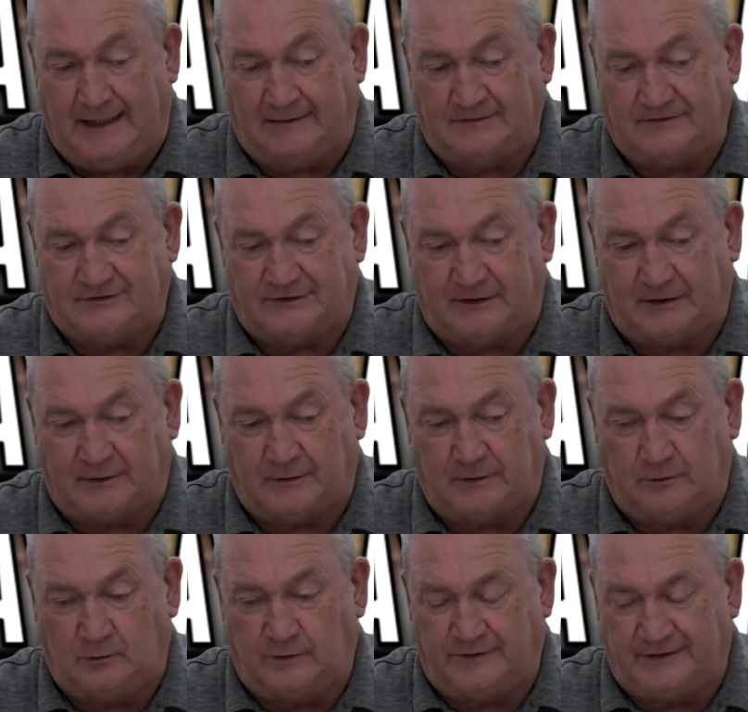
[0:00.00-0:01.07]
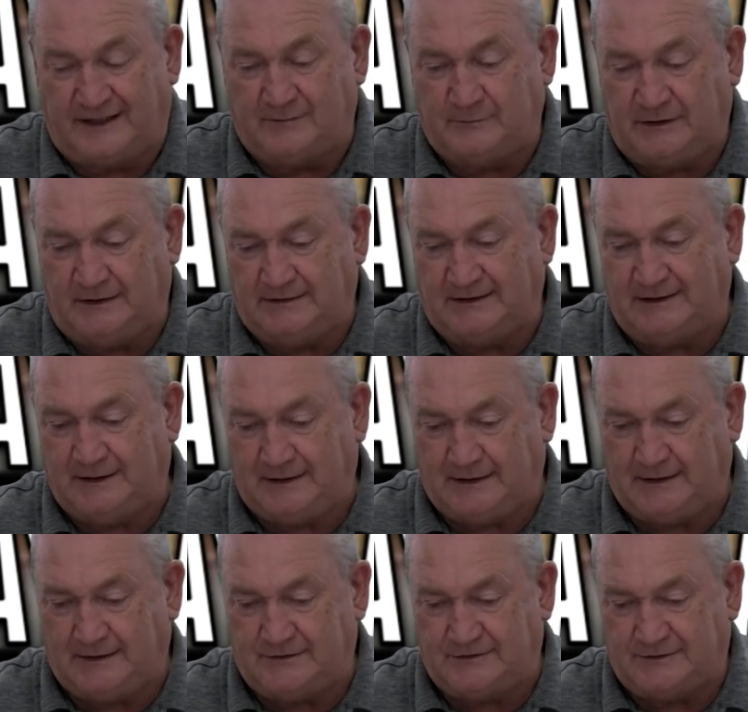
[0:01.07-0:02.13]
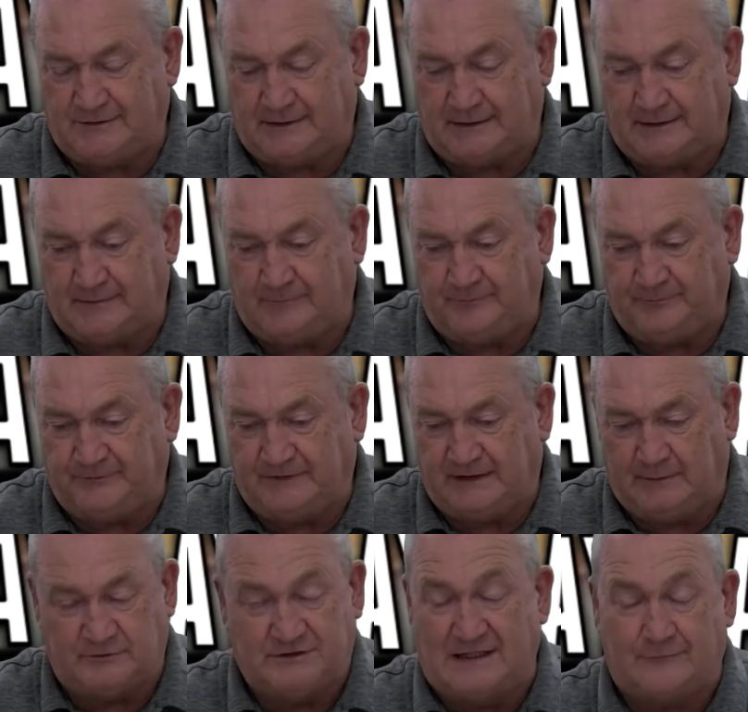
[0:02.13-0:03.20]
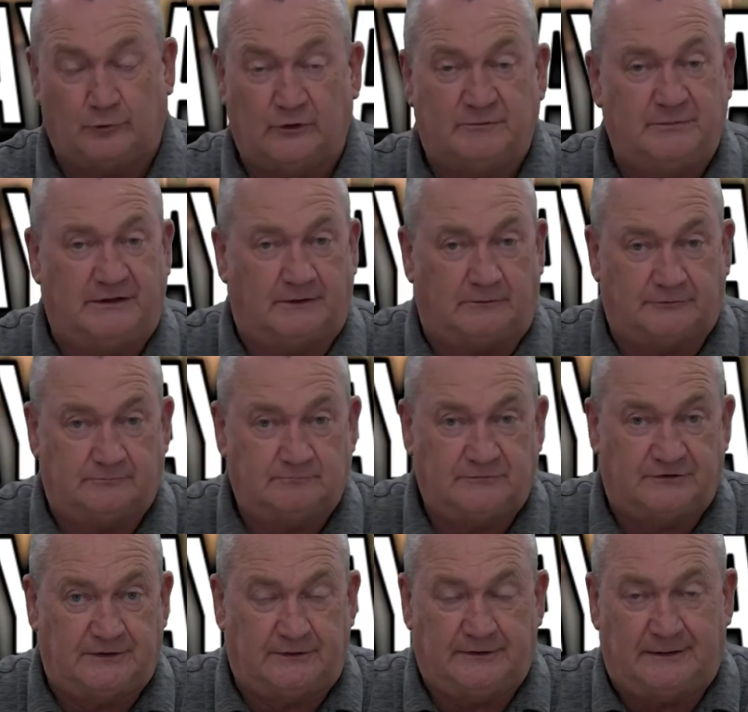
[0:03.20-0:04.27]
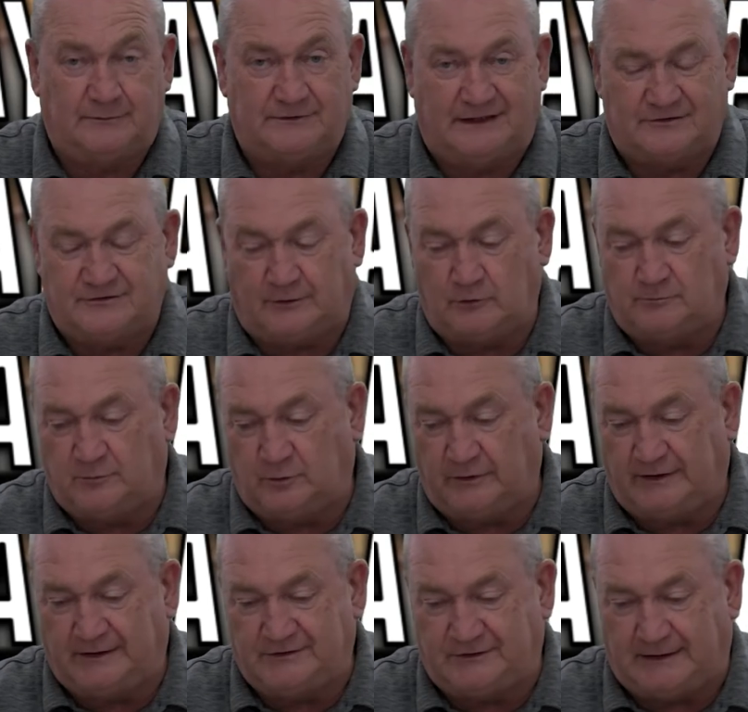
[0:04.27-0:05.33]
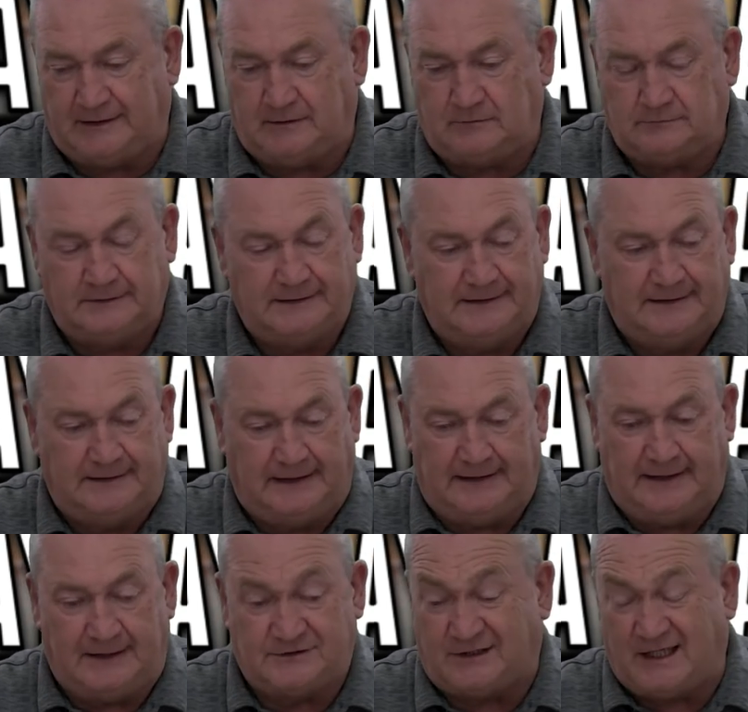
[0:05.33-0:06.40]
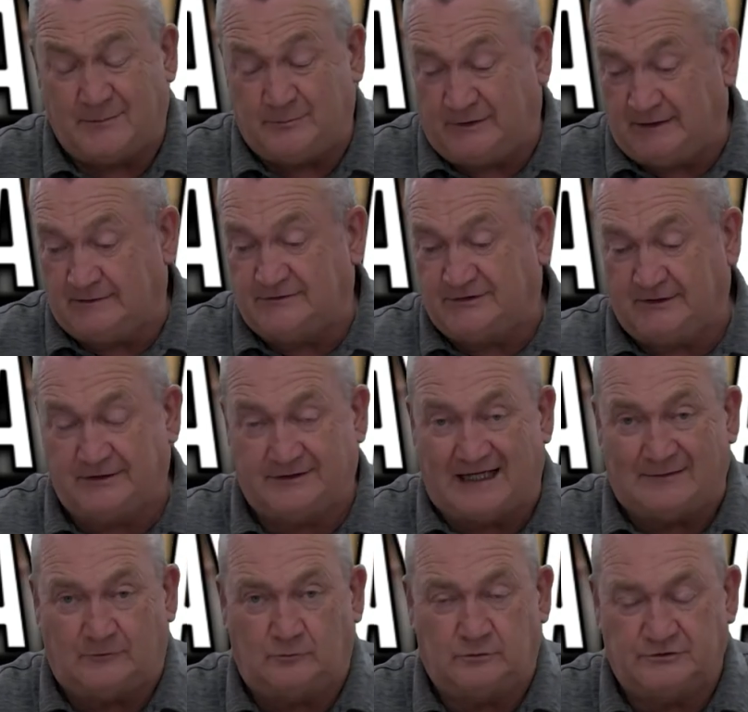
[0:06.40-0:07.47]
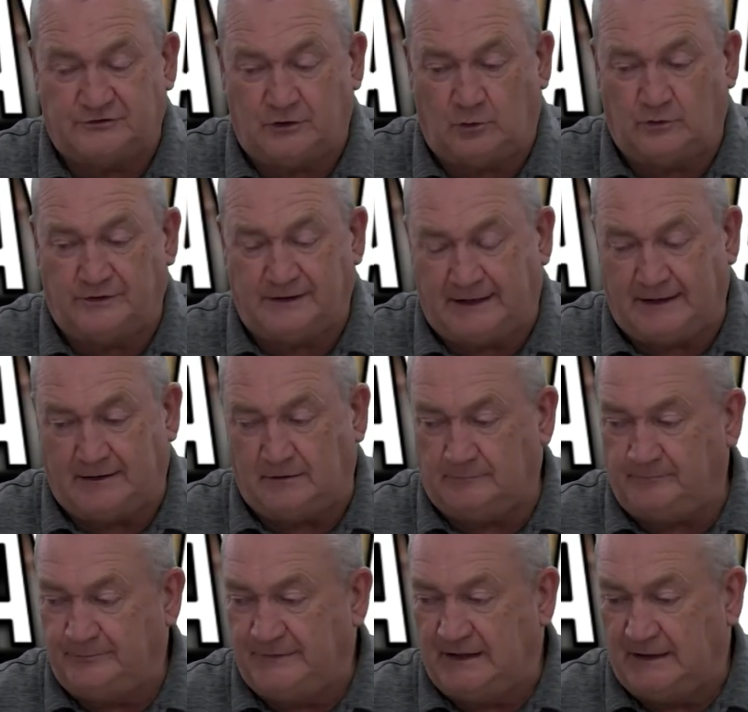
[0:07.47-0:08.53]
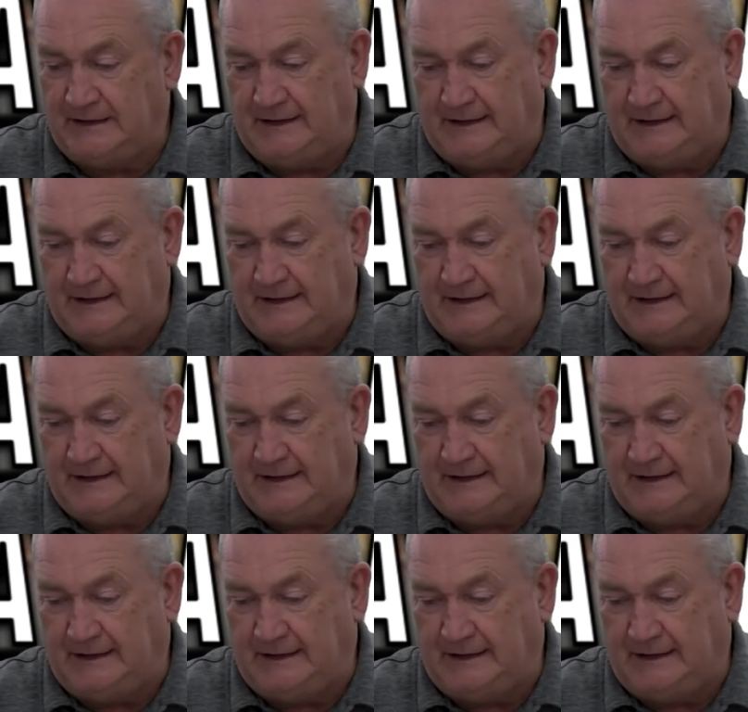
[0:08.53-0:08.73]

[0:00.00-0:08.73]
And so, with that being the case, um, it was never rebuilt. So, there, there's no bridge now and has not been since that one was torn down.